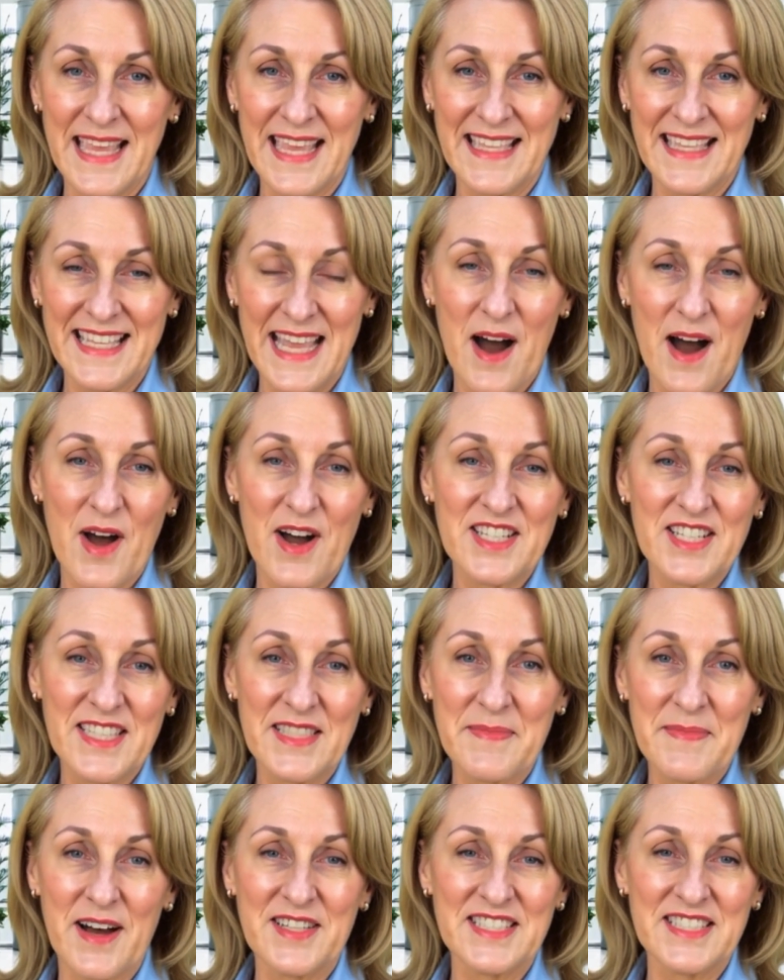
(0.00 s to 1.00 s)
Now on to
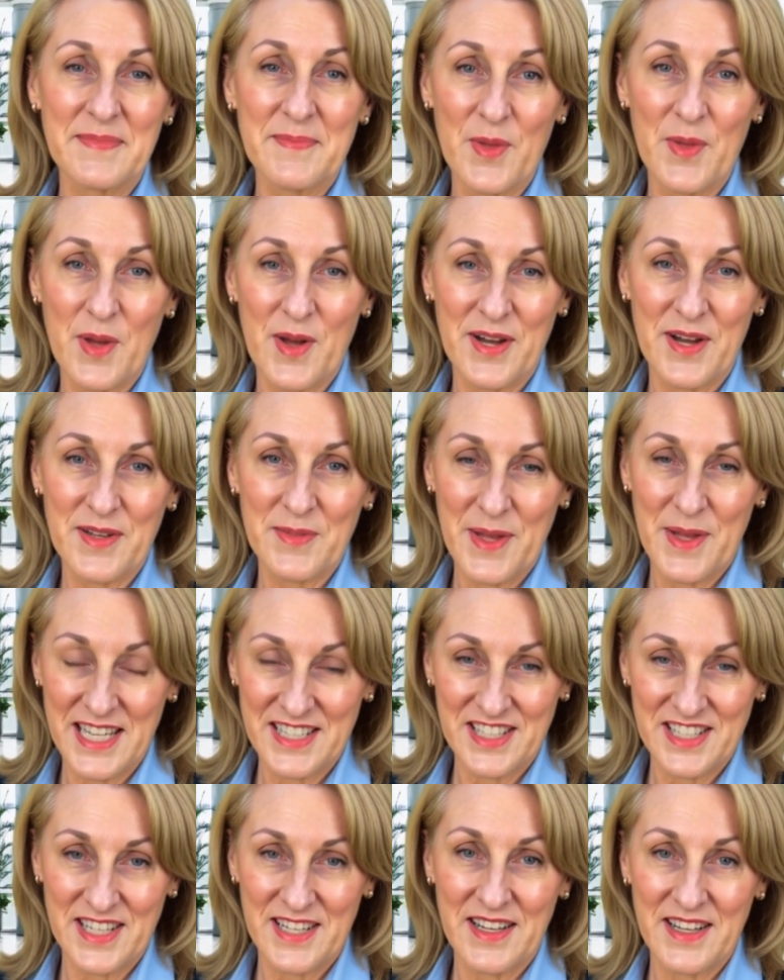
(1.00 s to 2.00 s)
the most important
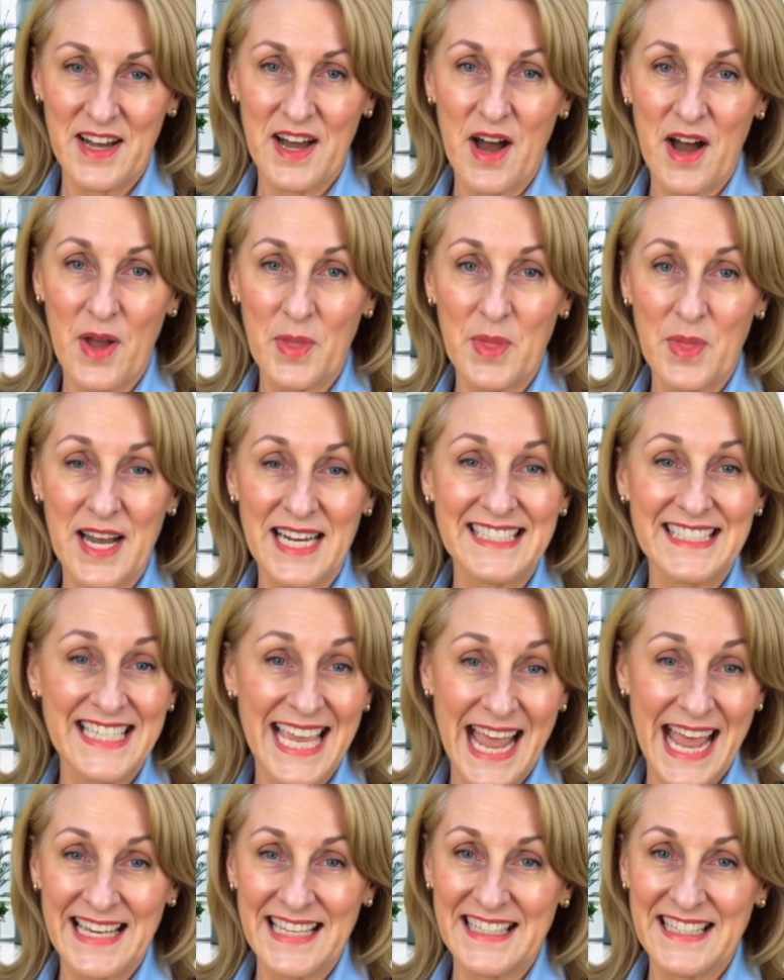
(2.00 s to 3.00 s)
question. What
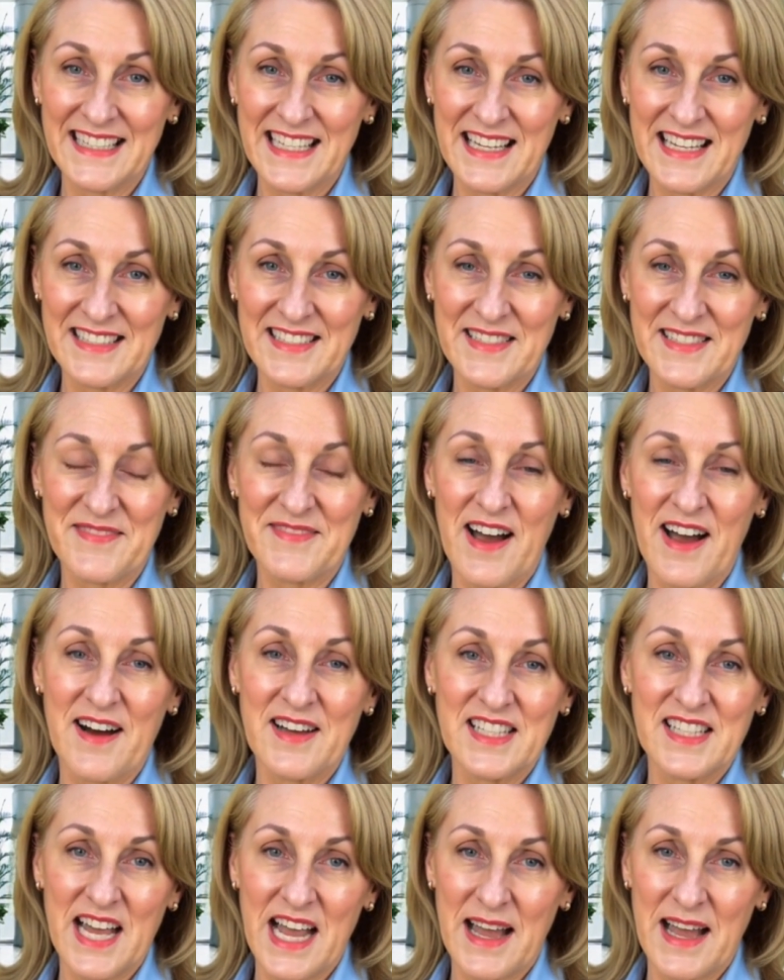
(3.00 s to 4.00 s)
exactly does the Fair
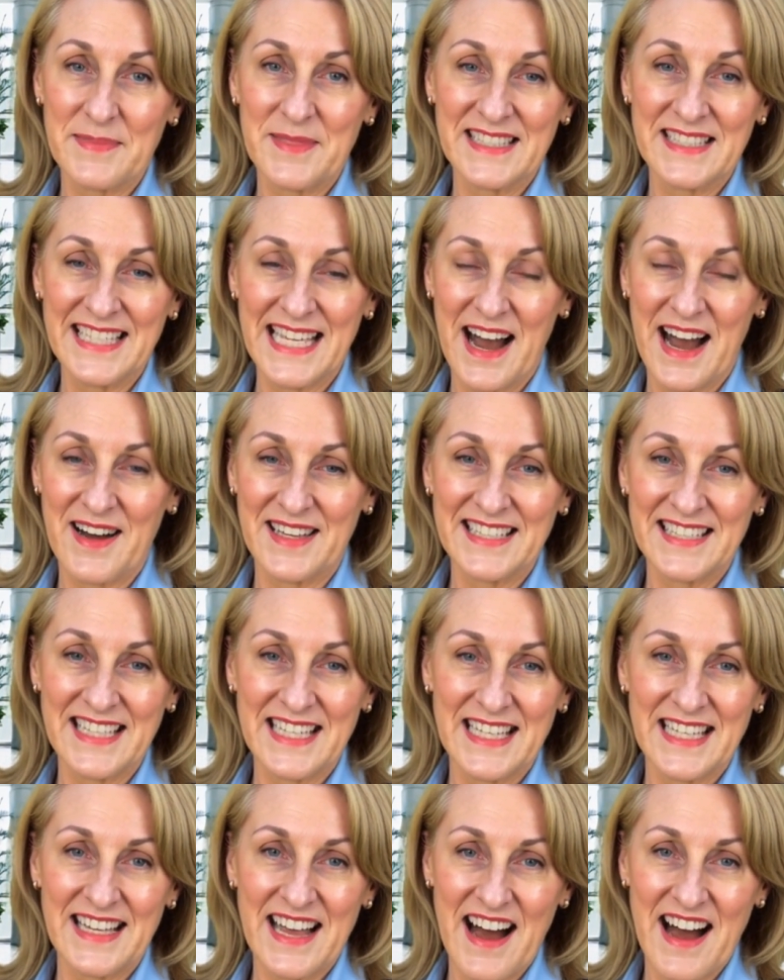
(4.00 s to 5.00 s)
Entitlements
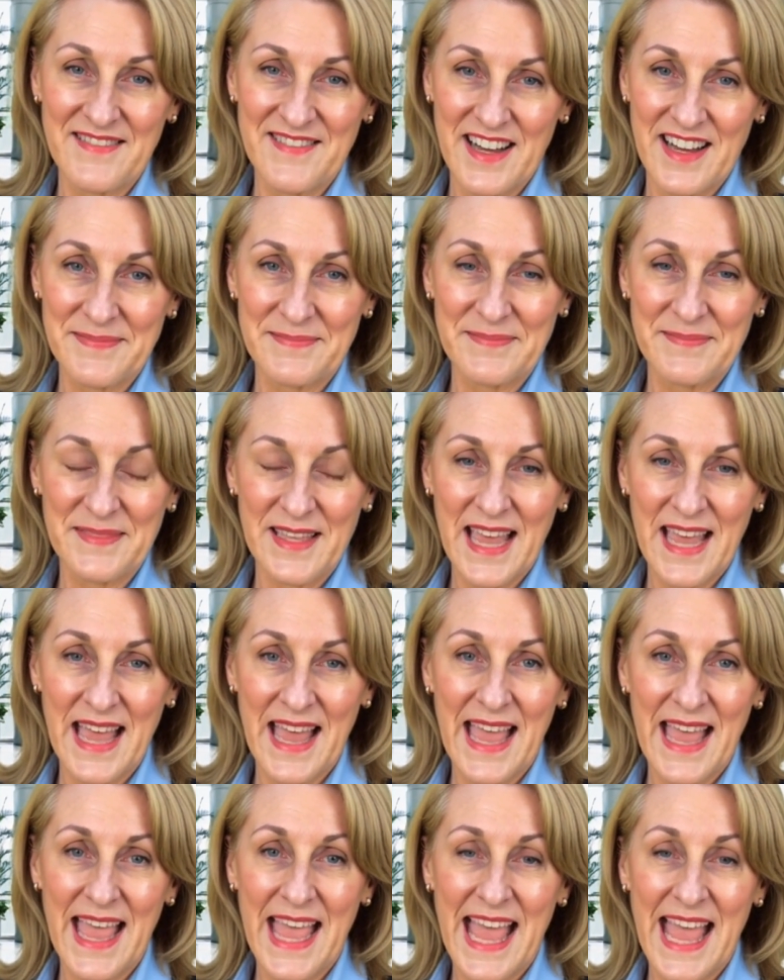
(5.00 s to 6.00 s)
Guarantee cover?
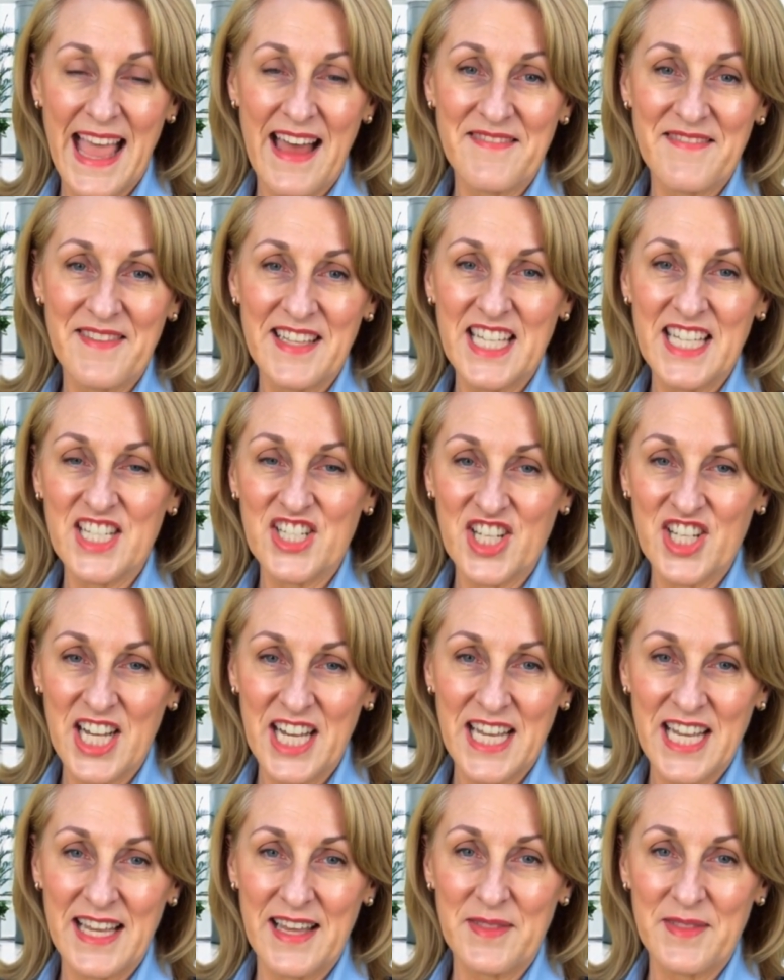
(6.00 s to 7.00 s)

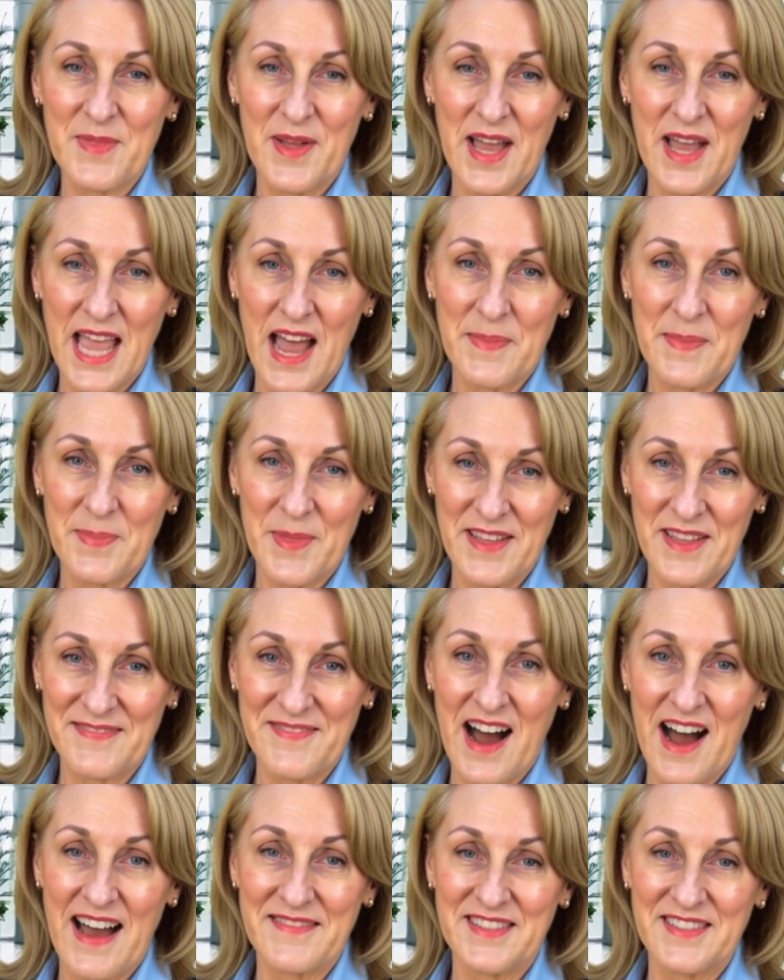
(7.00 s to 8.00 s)
FEG will help with
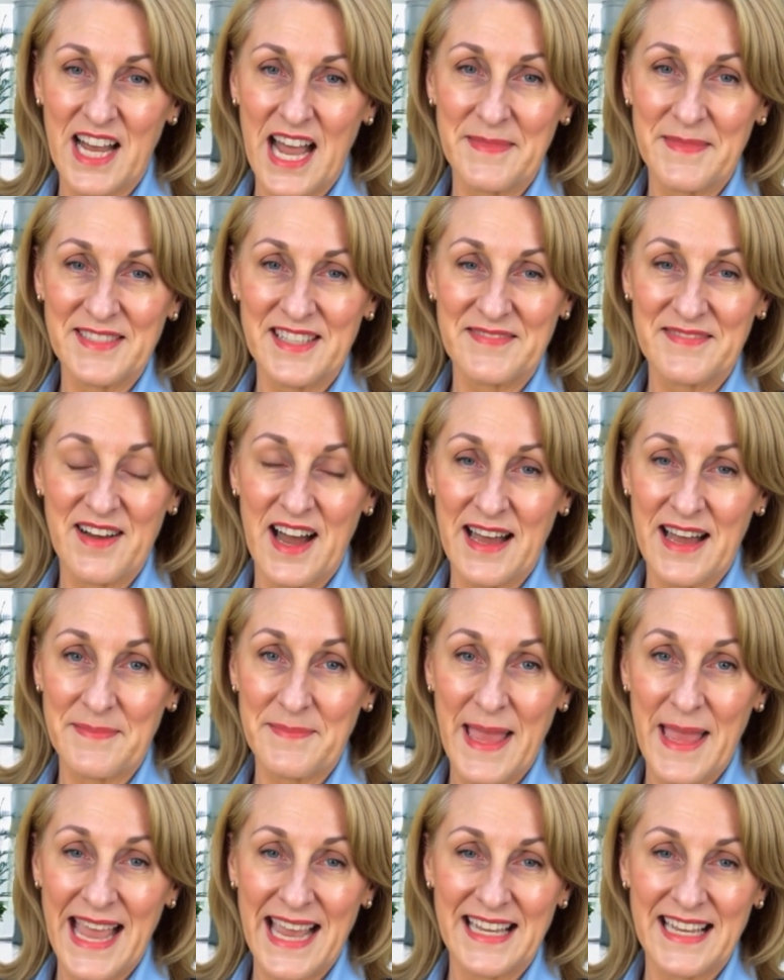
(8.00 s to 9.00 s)
5 types of
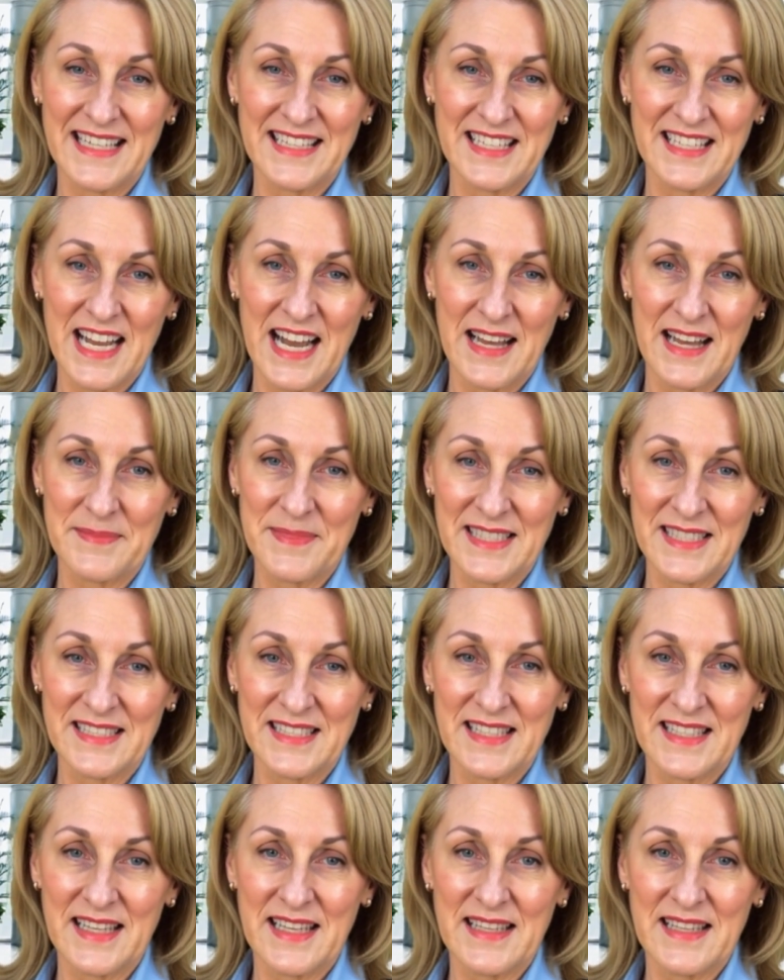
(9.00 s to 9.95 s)
unpaid entitlements.